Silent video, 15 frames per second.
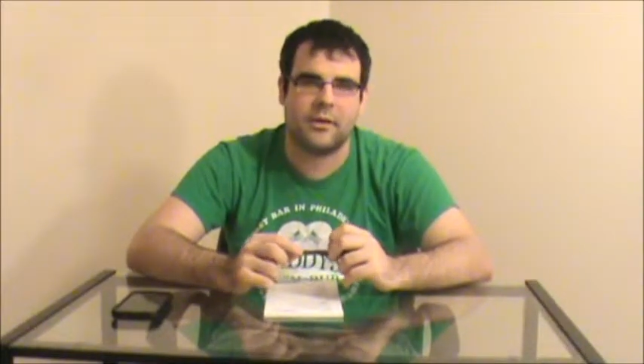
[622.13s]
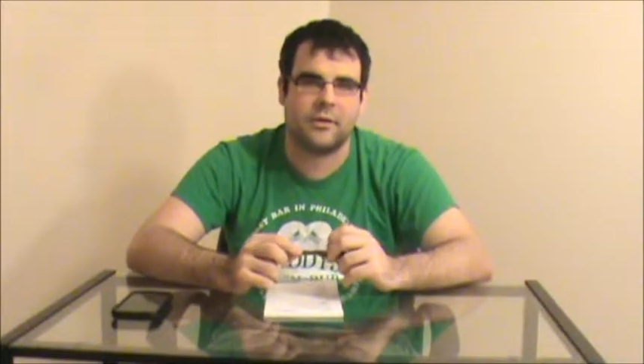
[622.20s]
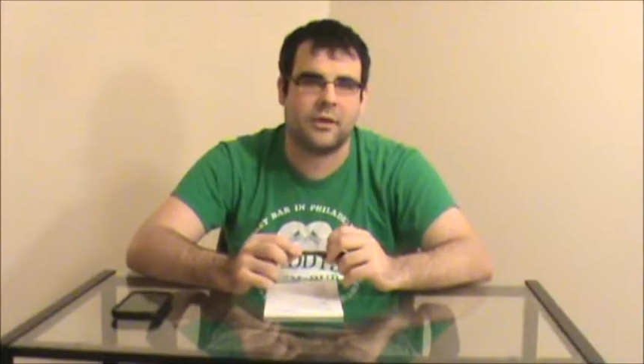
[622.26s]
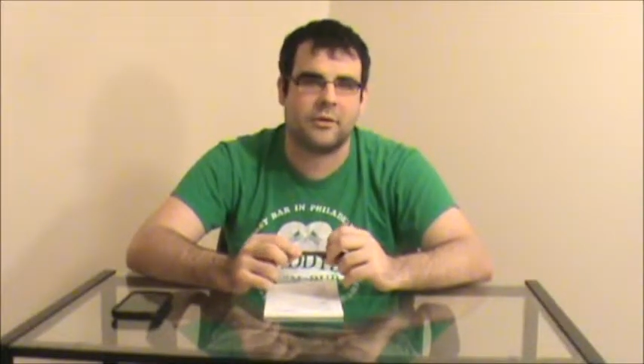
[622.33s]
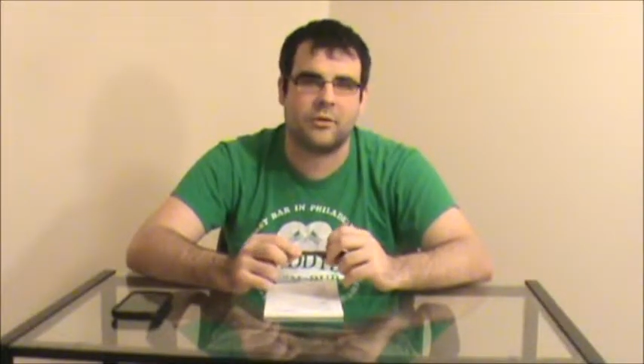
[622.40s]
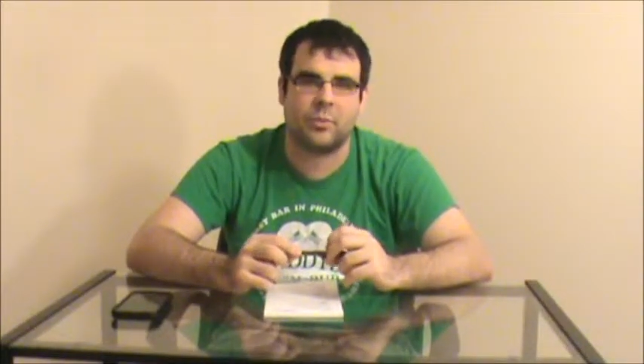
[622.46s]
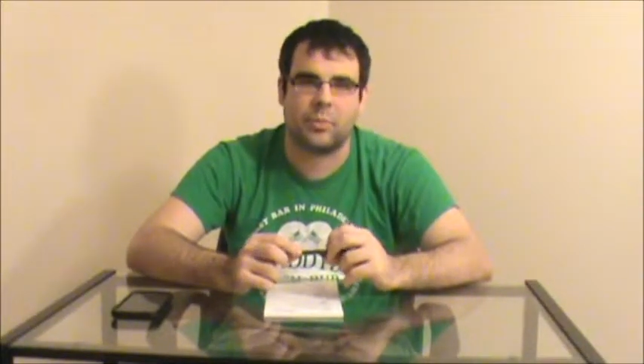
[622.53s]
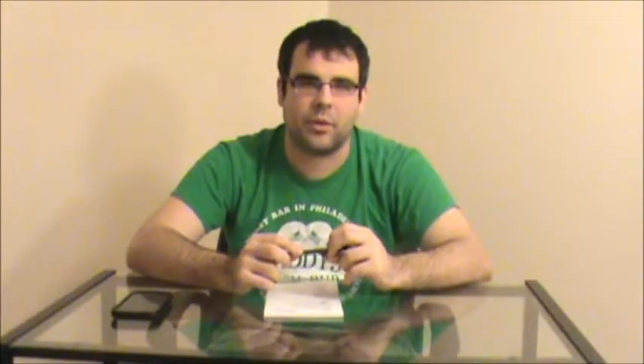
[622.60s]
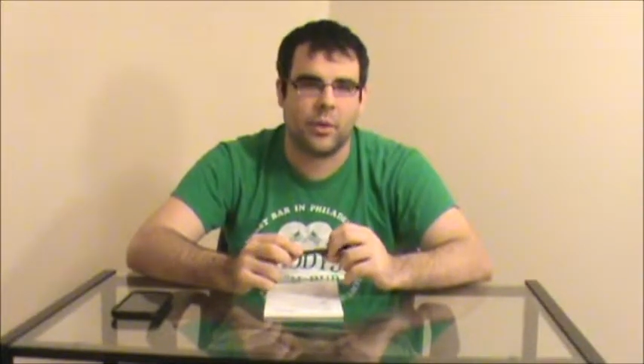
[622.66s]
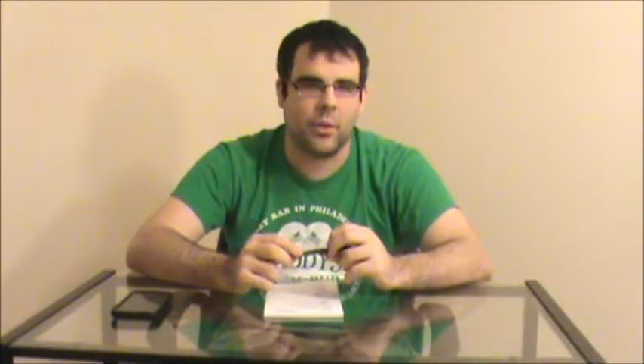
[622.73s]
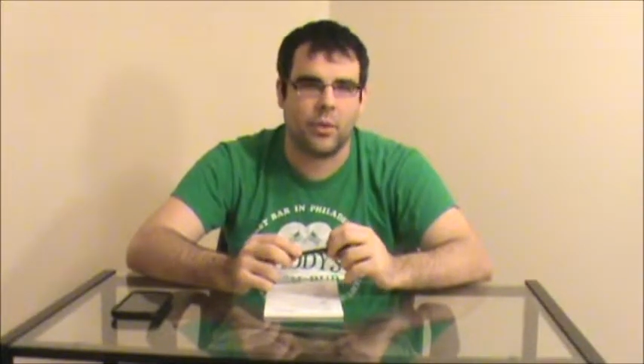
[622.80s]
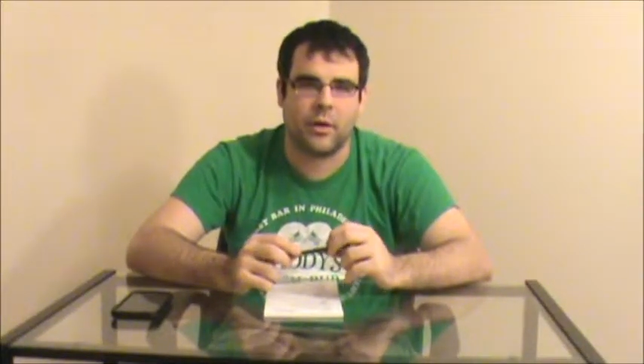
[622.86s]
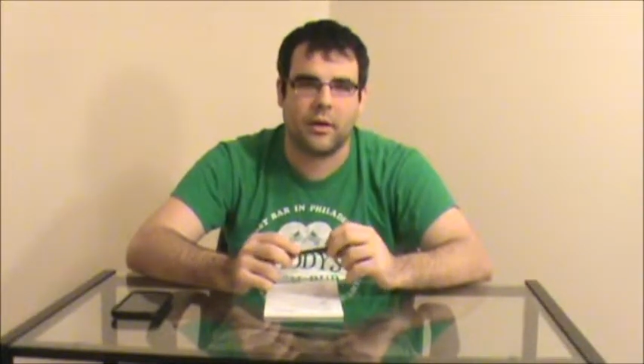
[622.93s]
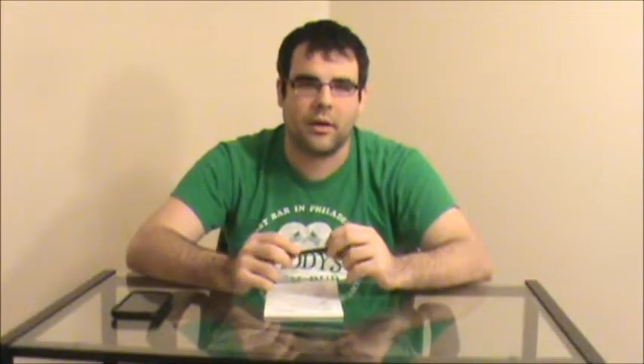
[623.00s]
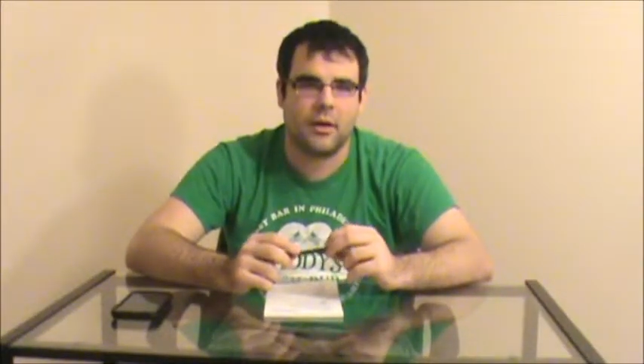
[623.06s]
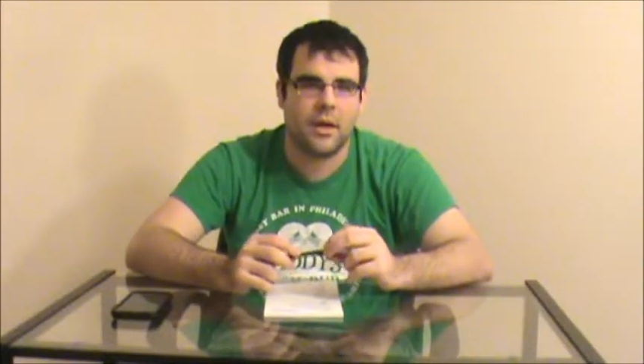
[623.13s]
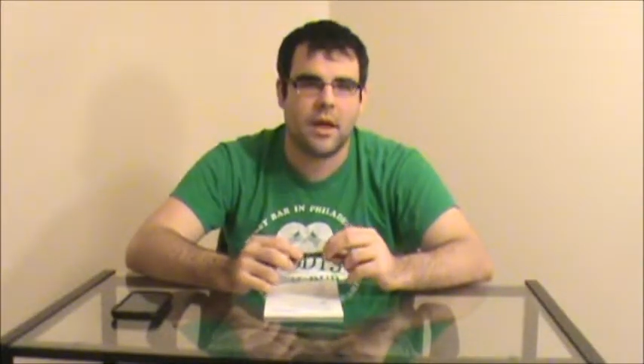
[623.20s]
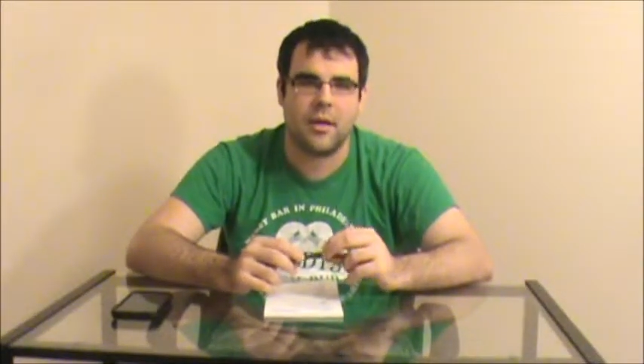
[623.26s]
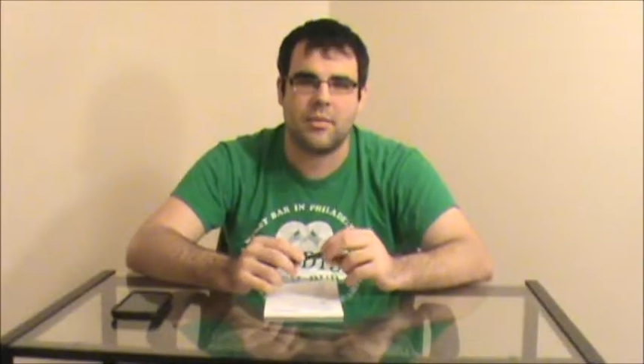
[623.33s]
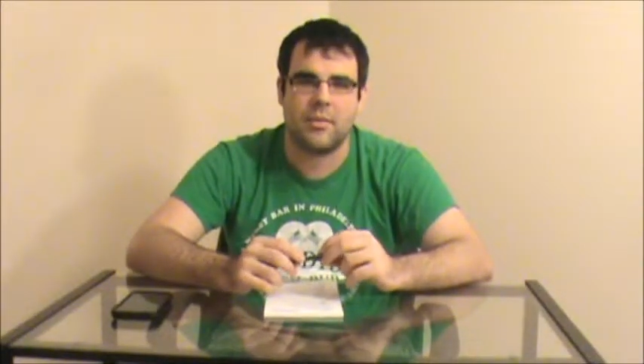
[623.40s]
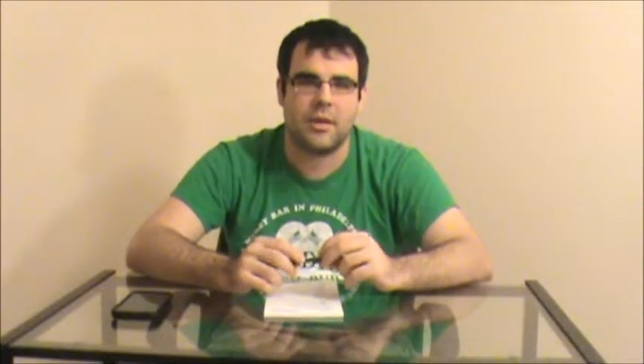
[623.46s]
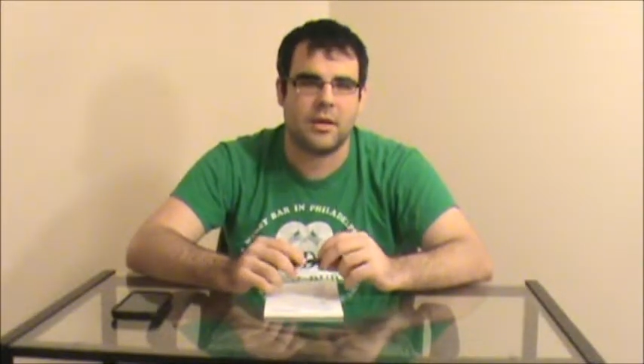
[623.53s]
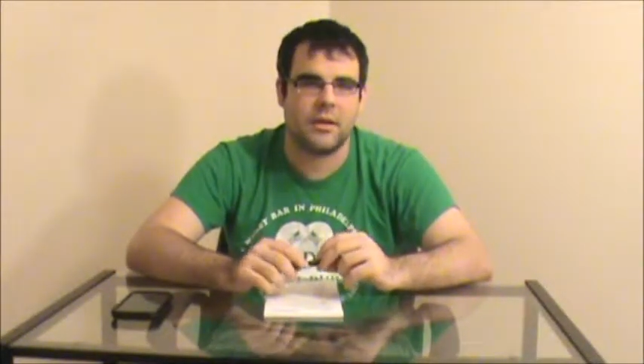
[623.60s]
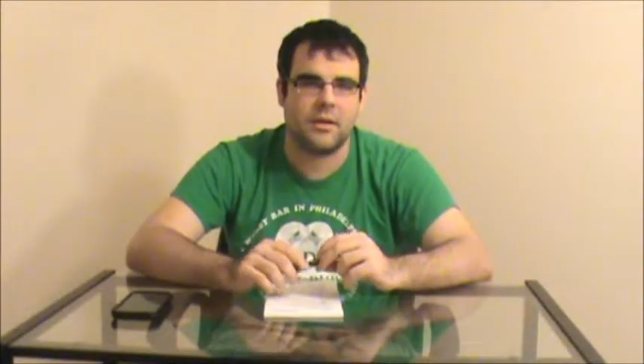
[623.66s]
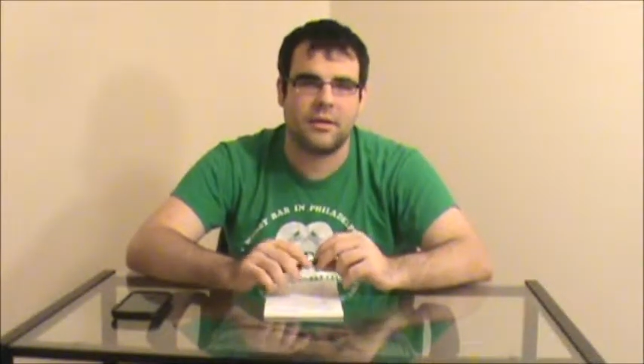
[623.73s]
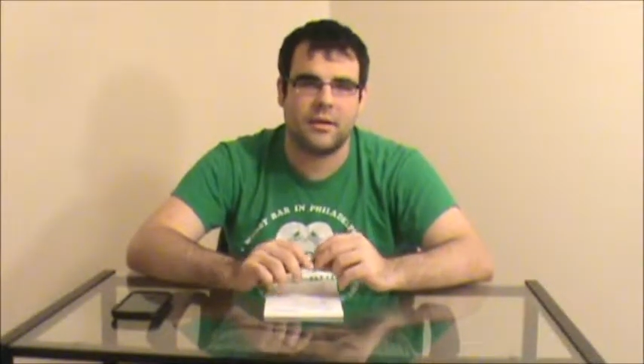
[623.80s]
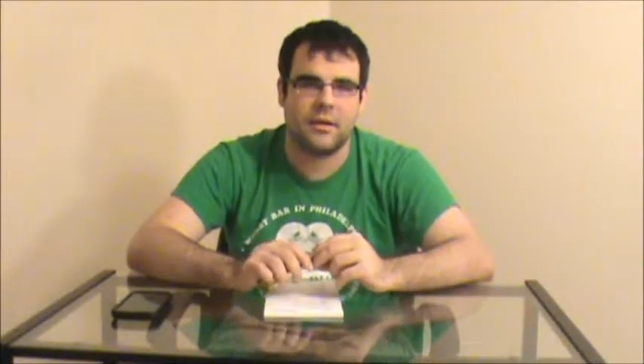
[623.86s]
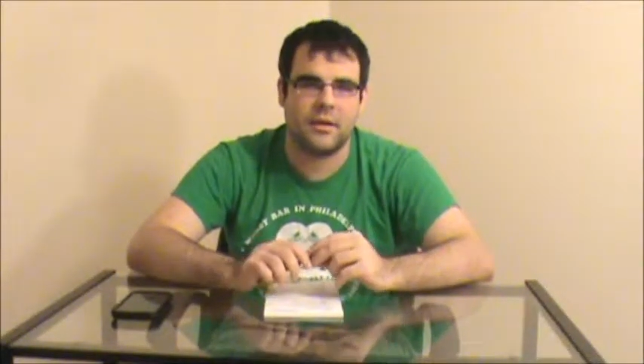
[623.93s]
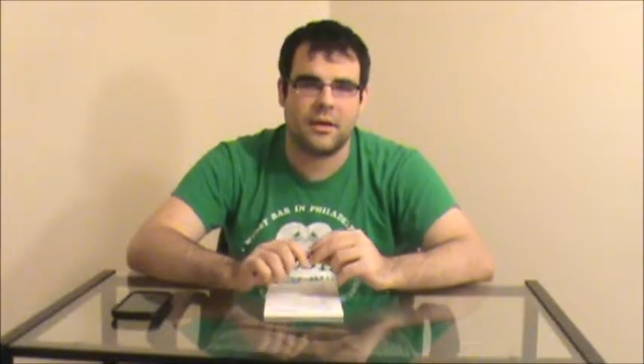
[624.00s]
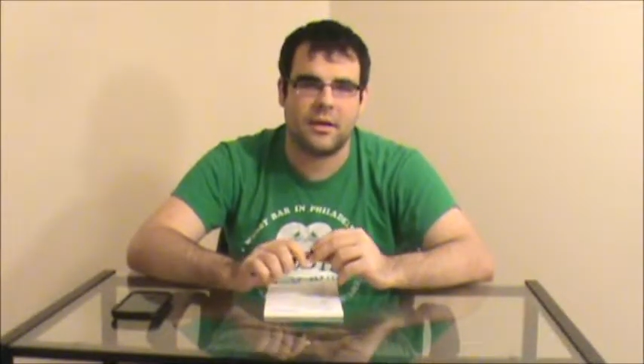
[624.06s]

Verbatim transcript: to explore. I mean,